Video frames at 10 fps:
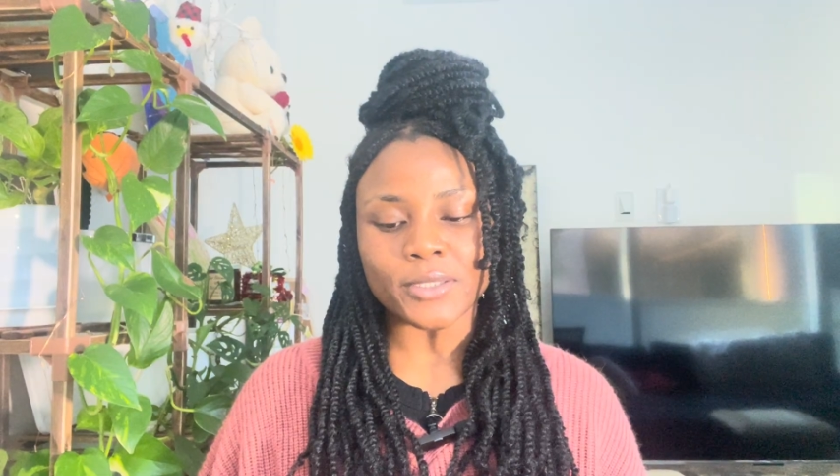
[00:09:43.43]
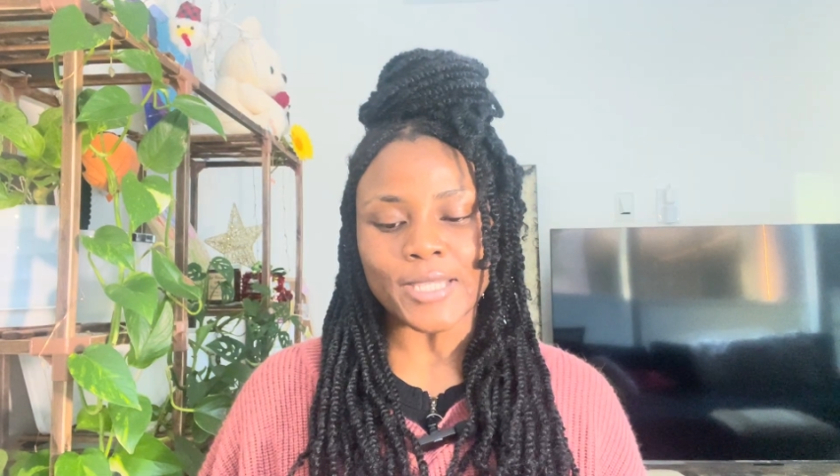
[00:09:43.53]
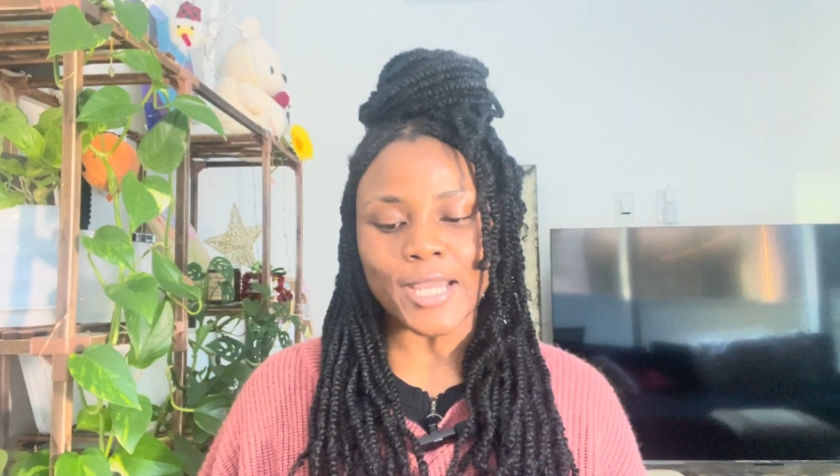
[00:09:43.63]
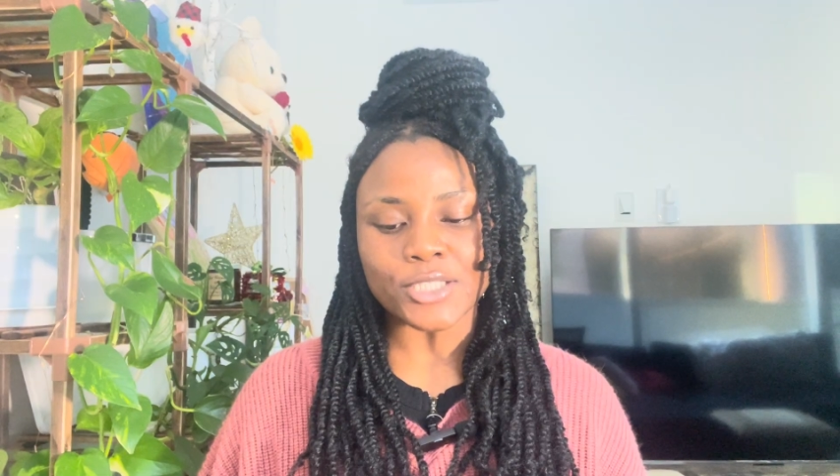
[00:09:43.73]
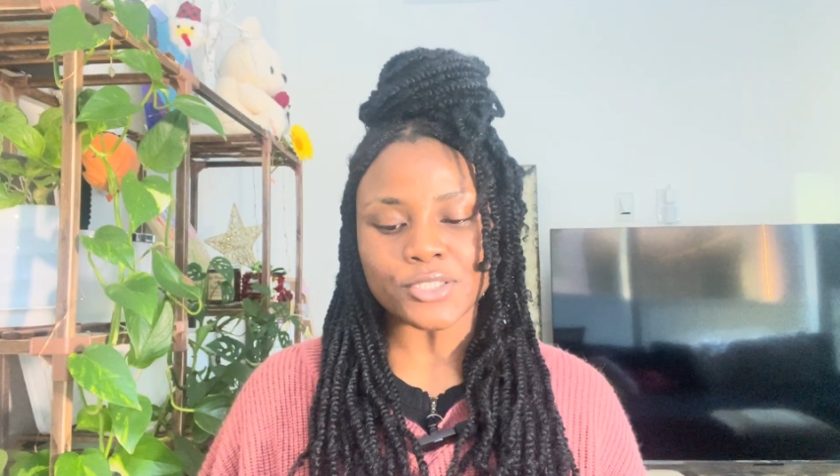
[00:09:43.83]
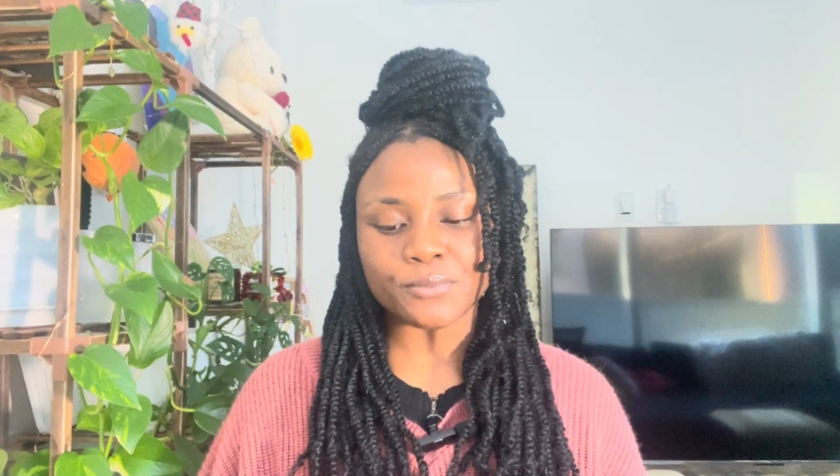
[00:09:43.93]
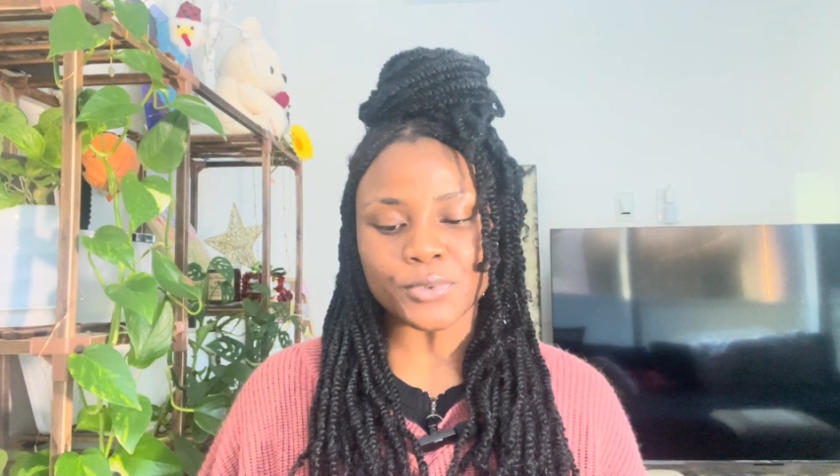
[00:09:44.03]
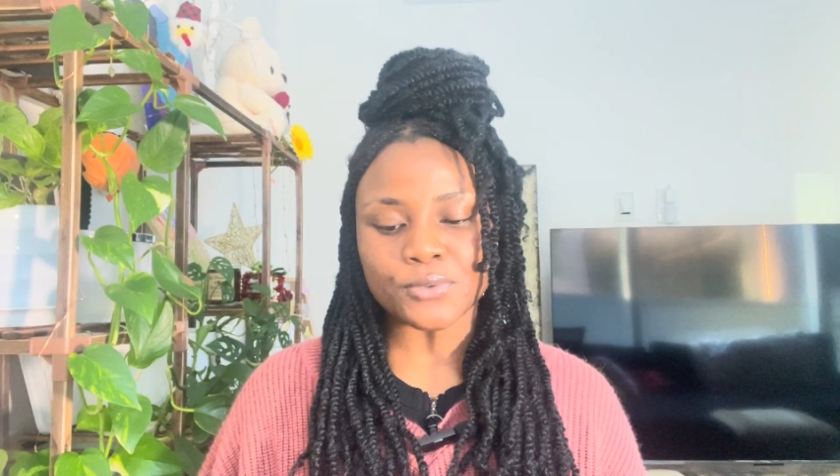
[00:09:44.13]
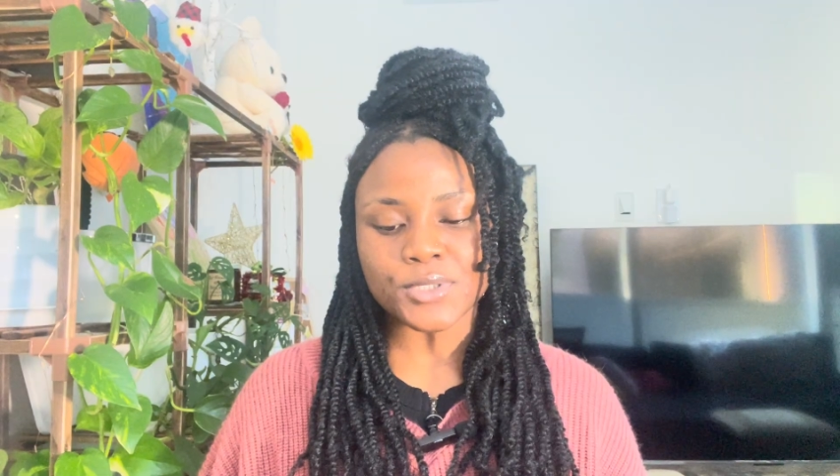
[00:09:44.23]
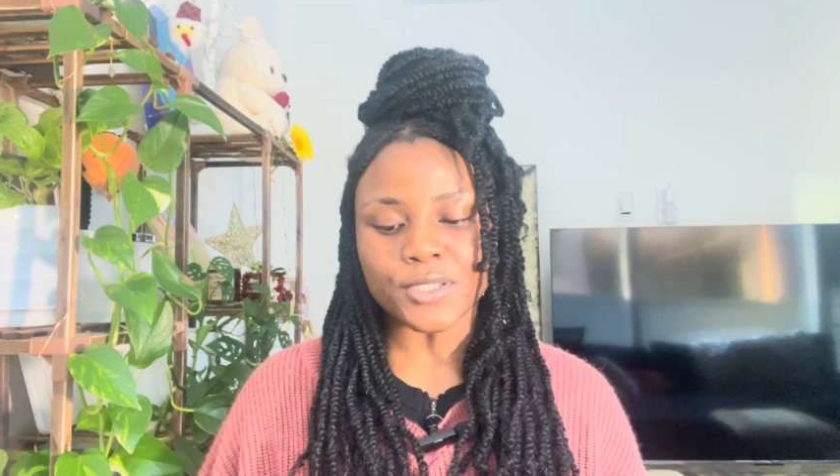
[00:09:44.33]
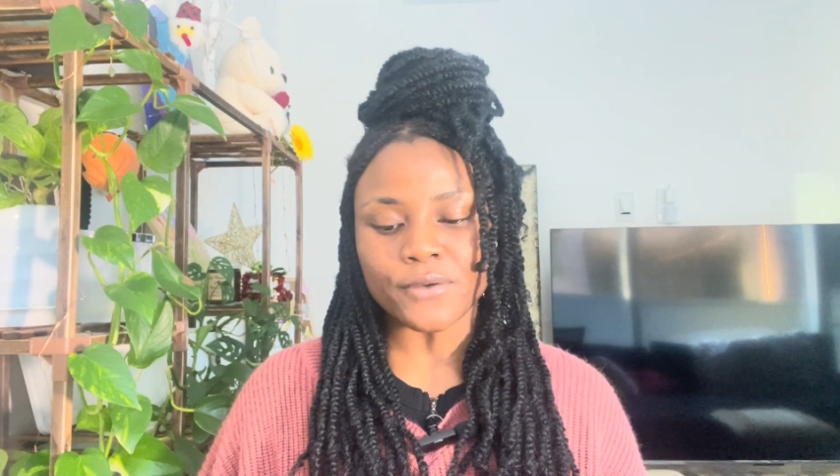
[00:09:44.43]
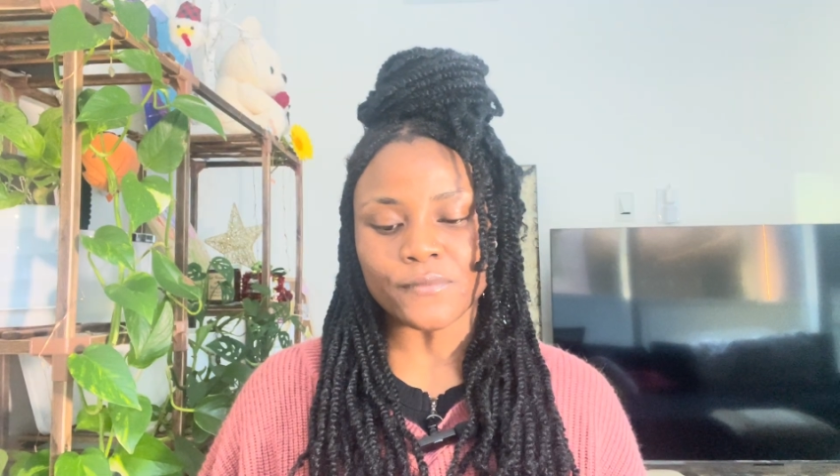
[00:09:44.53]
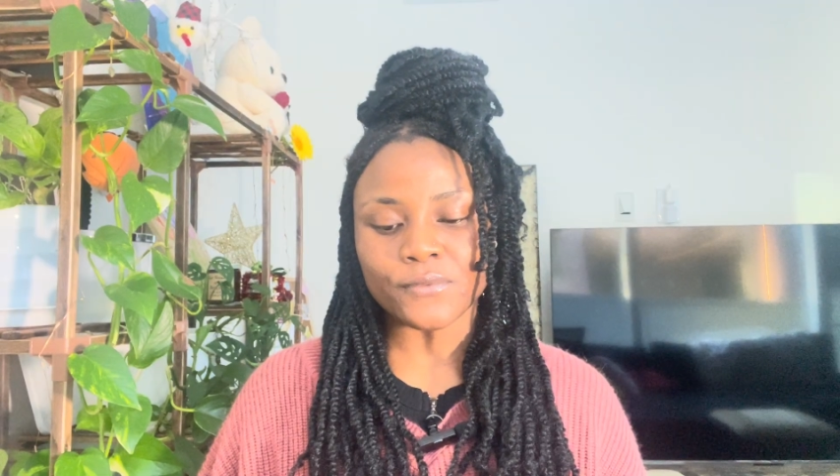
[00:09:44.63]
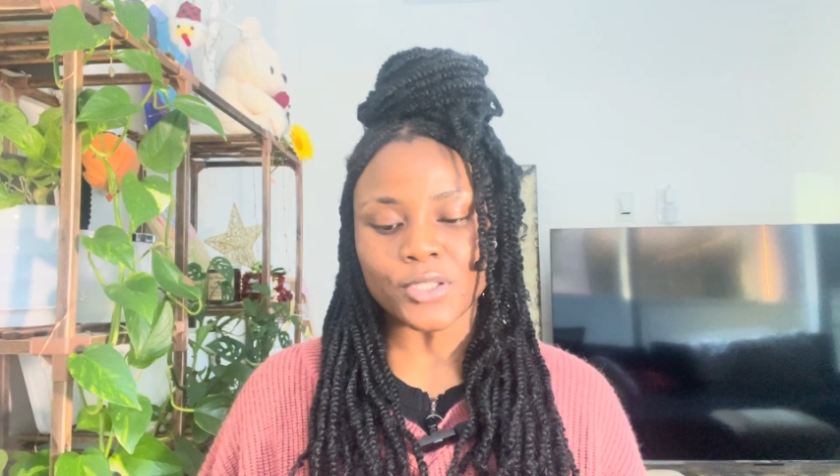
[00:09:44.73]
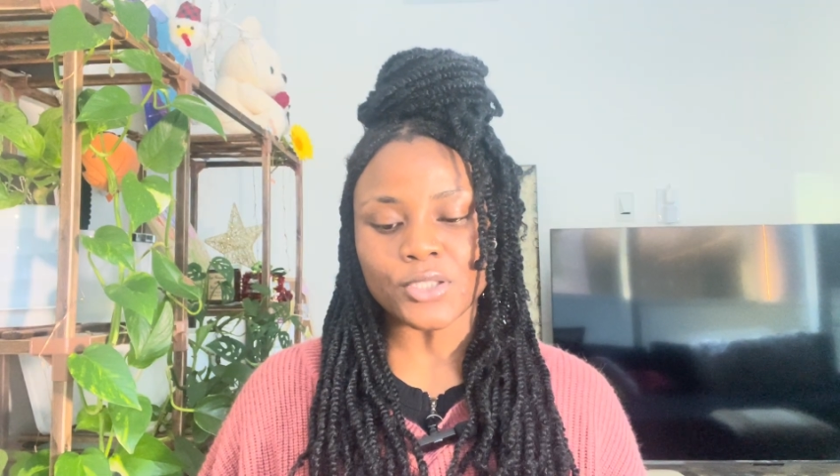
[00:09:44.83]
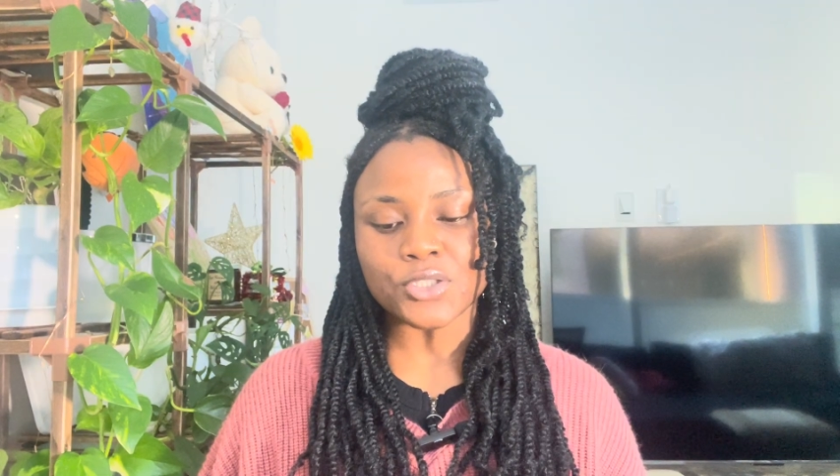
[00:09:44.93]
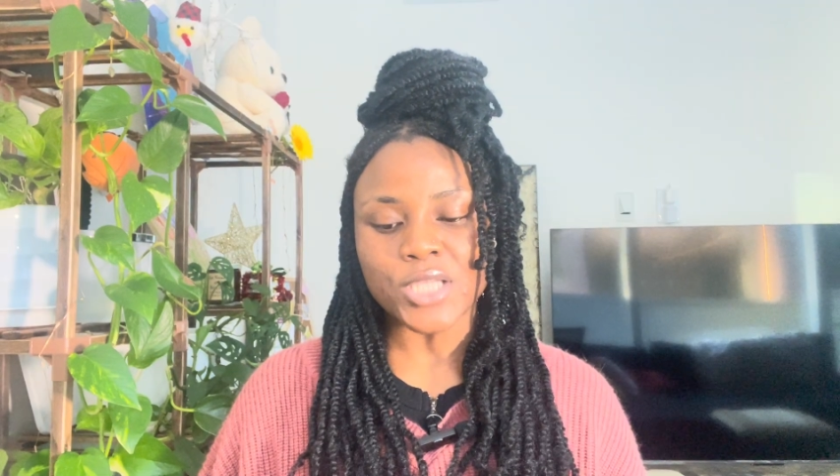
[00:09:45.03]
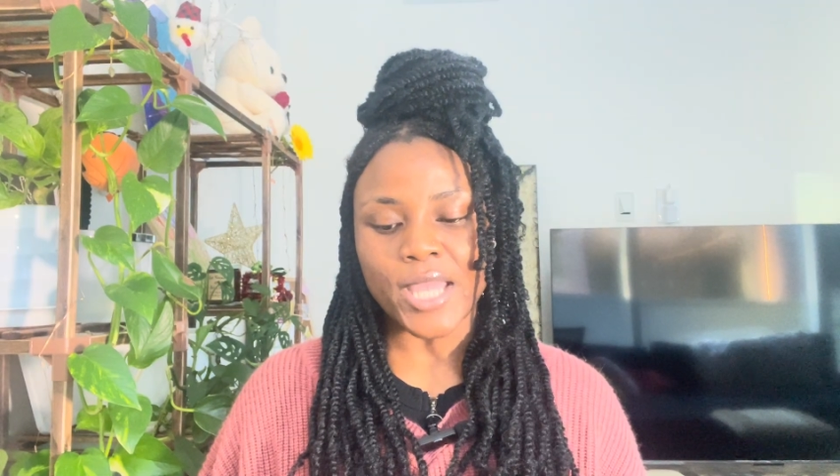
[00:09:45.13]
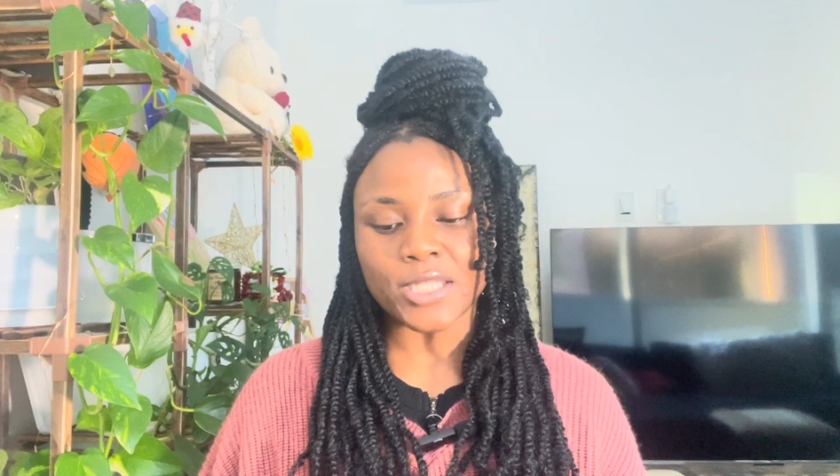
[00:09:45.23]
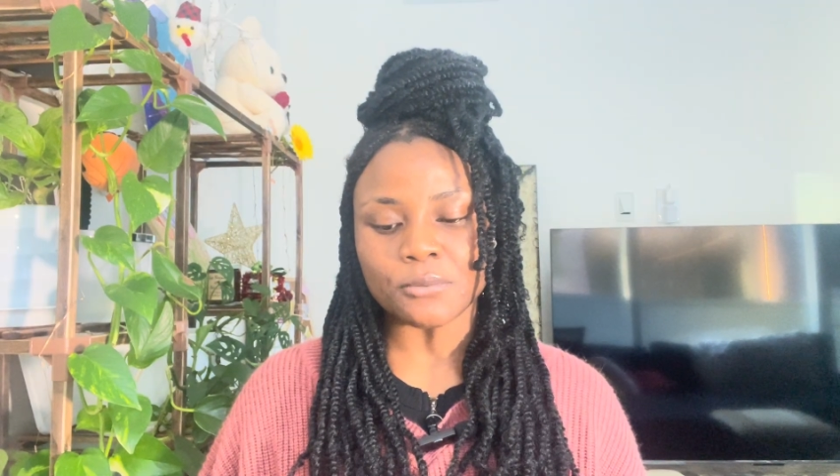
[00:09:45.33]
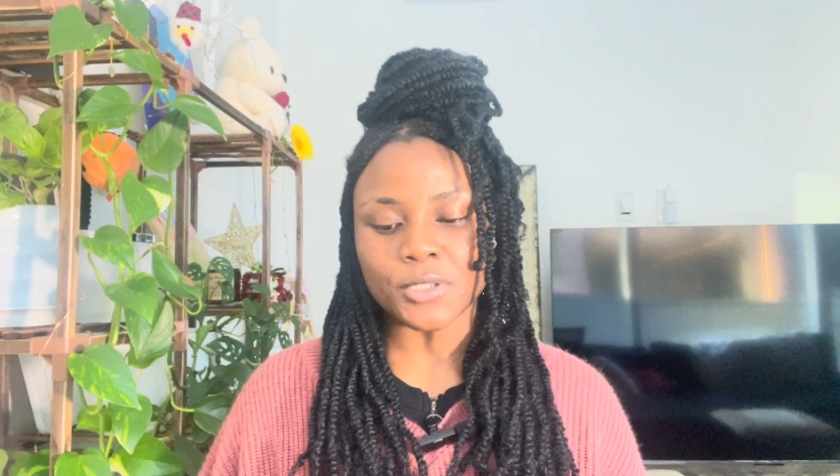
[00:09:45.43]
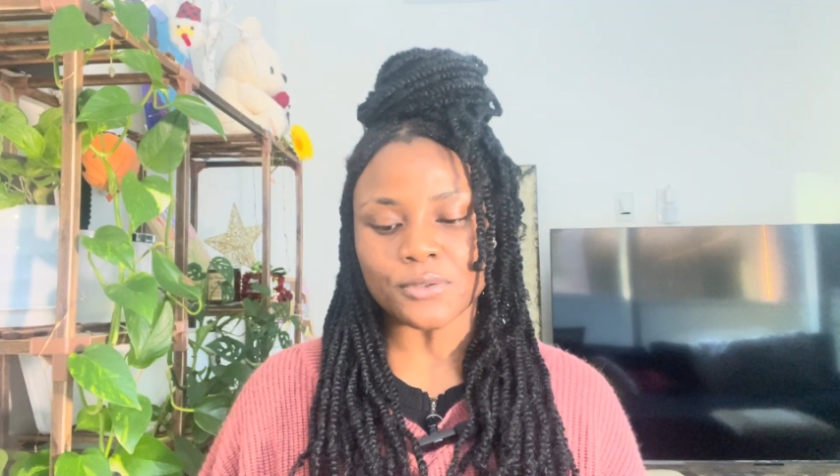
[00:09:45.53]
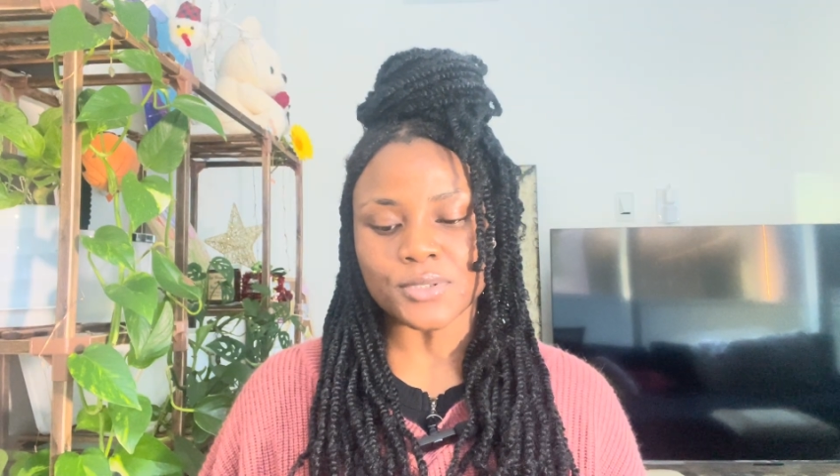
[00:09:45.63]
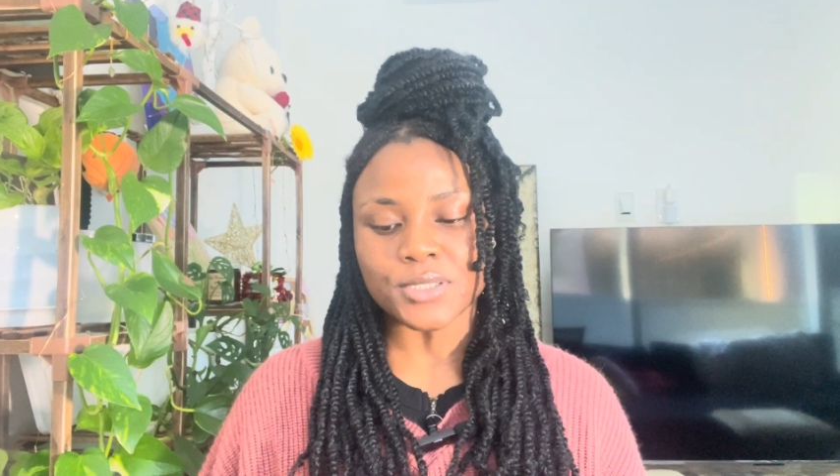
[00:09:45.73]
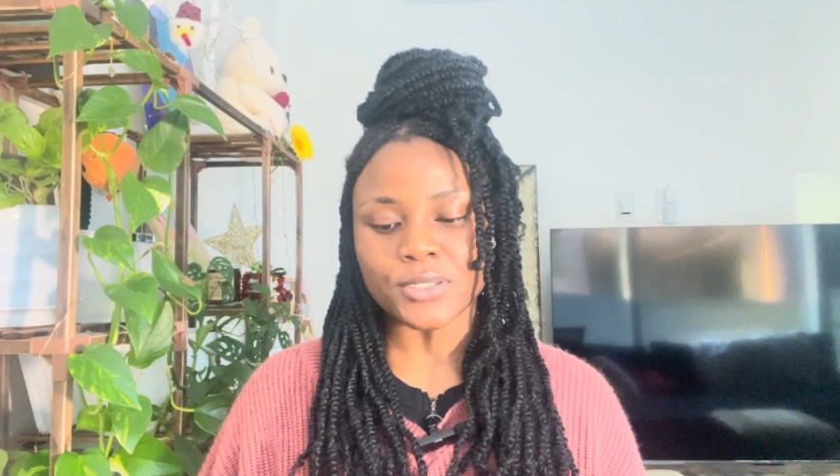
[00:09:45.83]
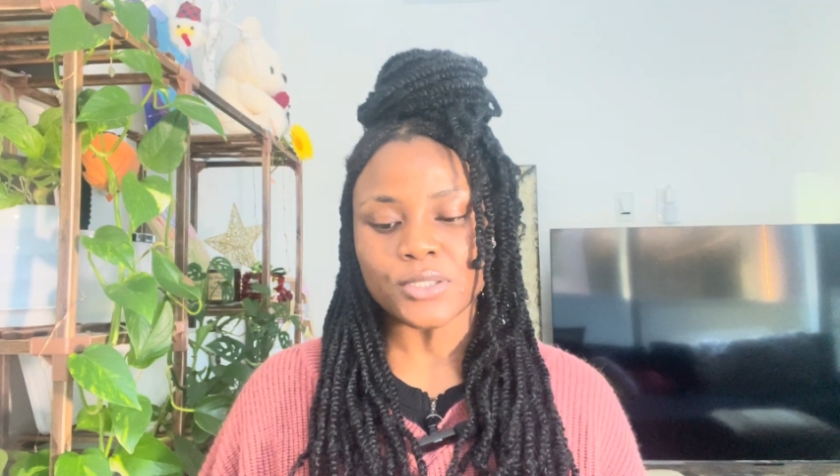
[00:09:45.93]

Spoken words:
the attributes of each animals